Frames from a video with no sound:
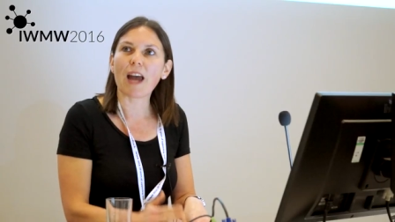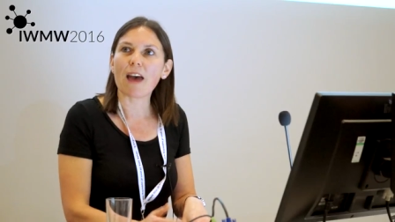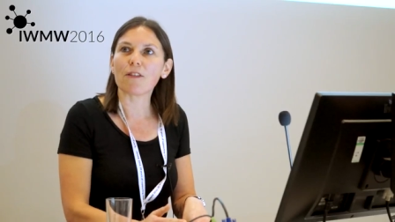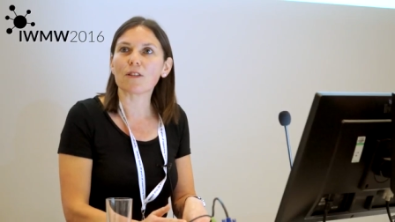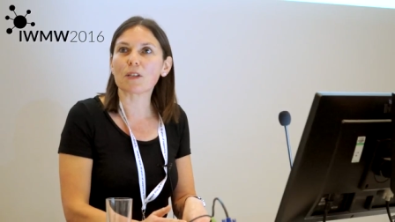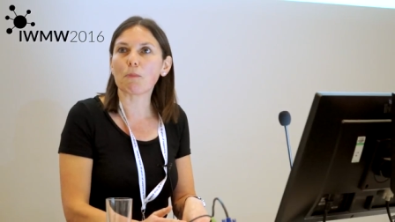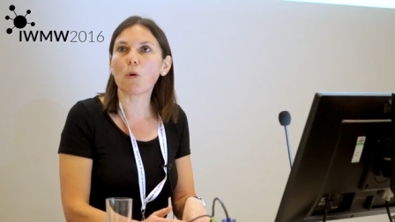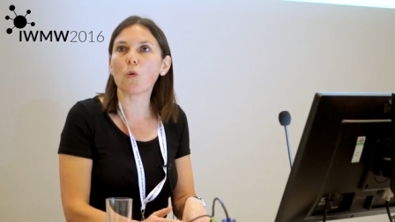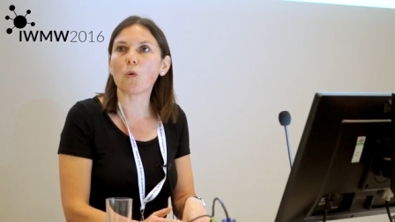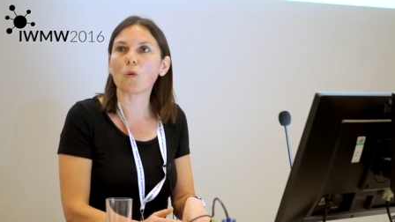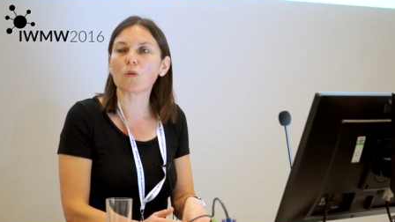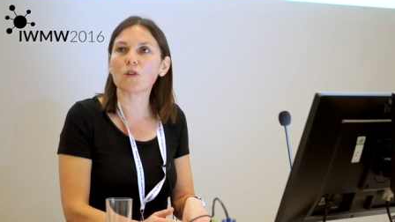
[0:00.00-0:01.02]
get the
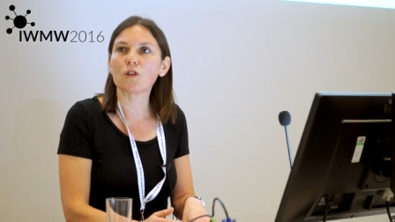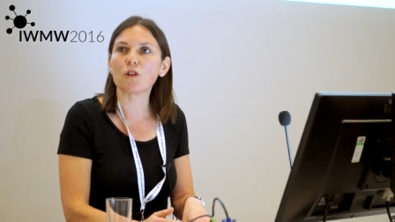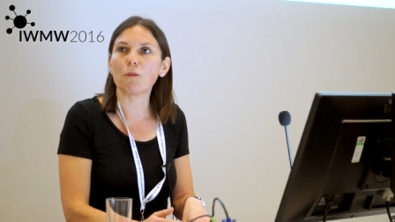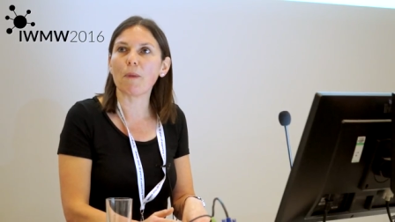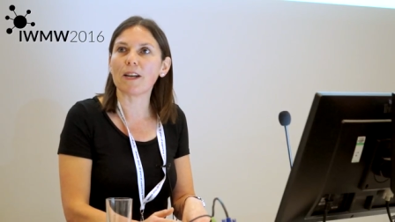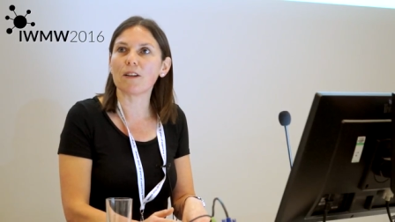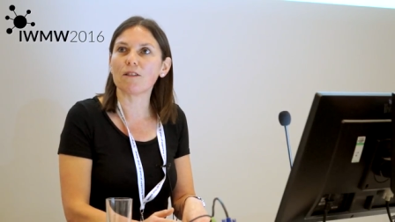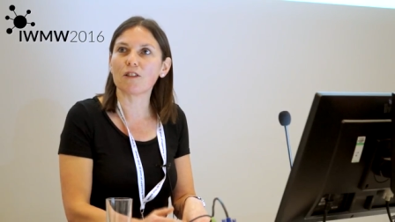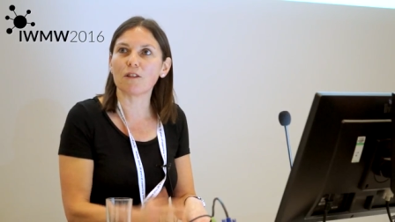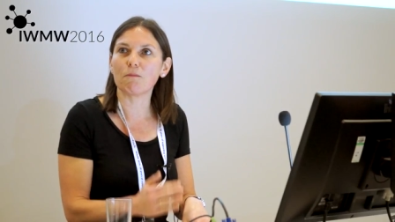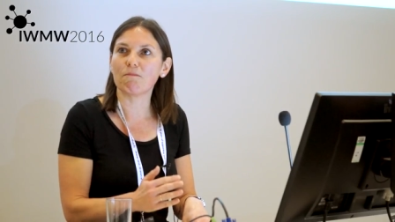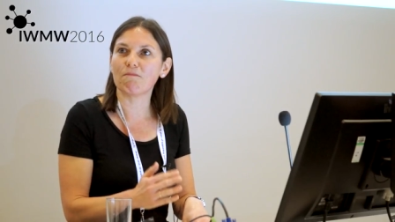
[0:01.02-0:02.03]
support to make
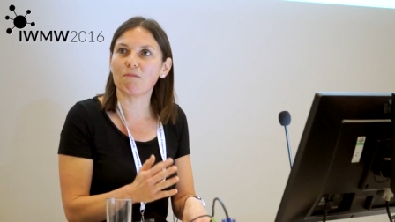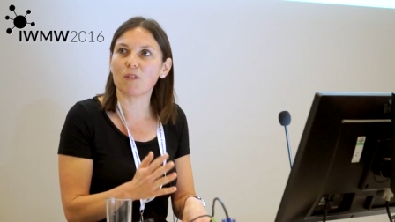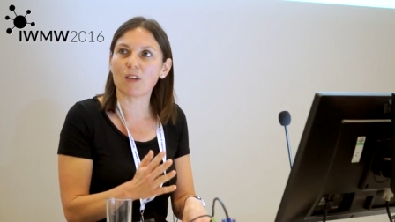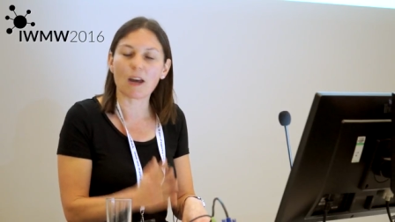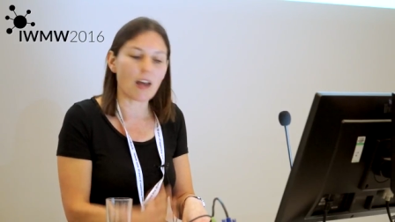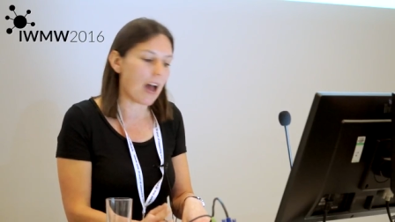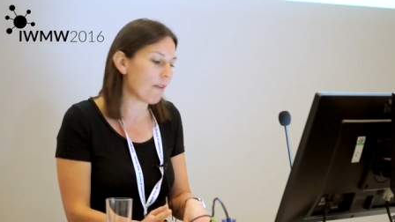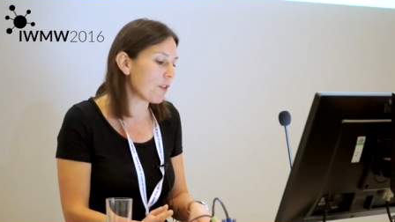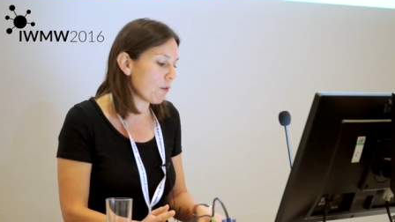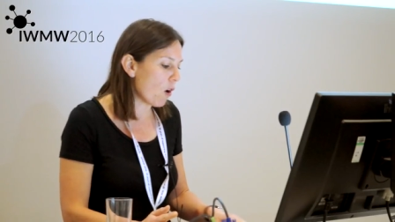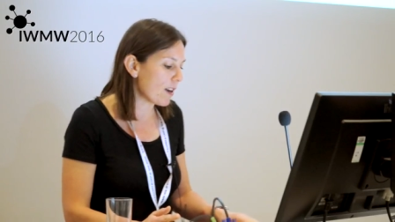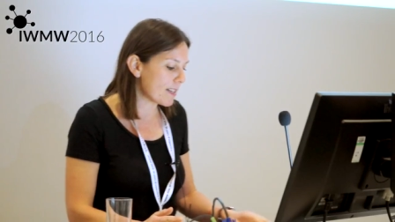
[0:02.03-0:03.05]
to, to have
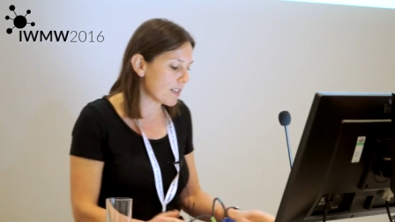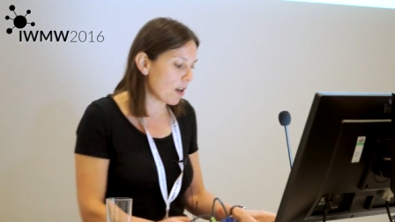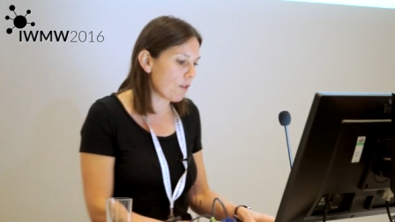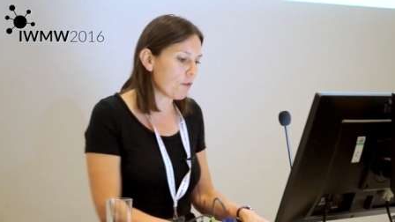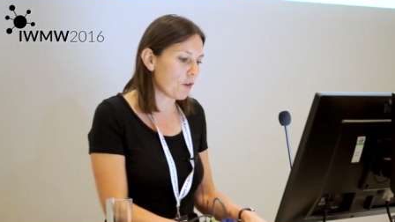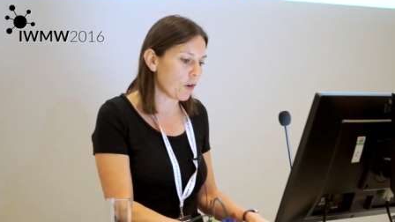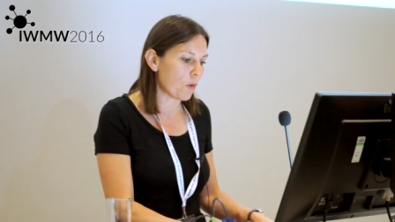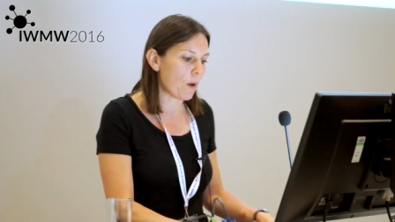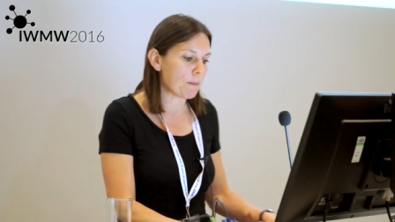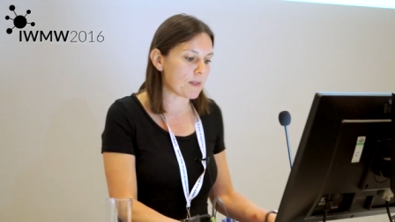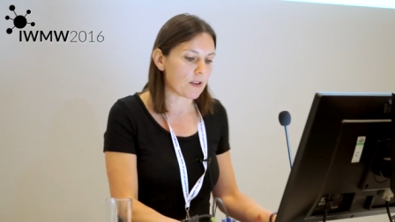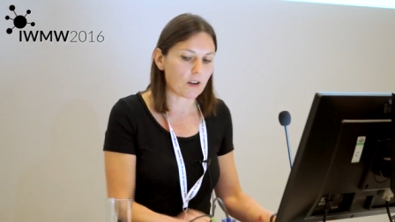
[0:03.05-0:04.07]
the right stuff on your
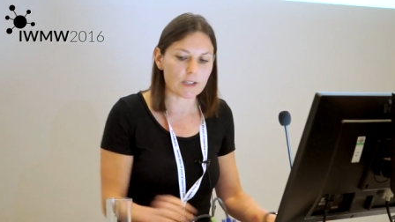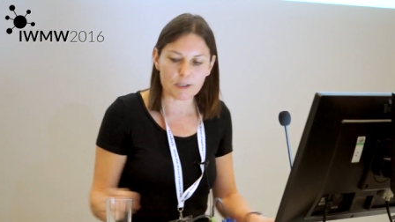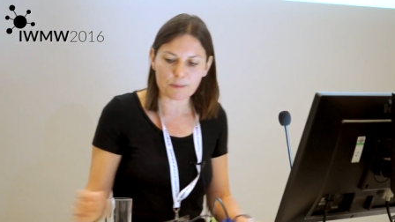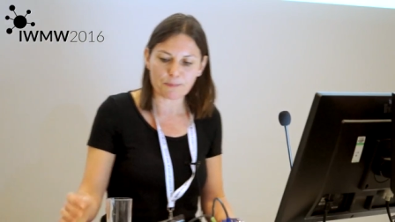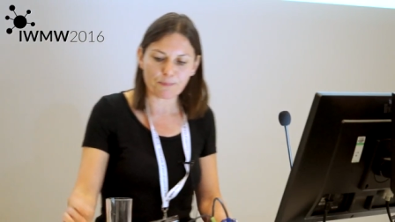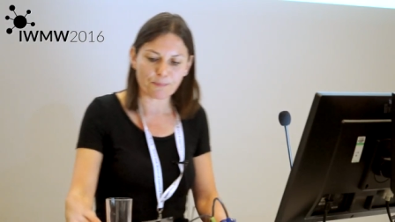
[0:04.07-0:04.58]
websites.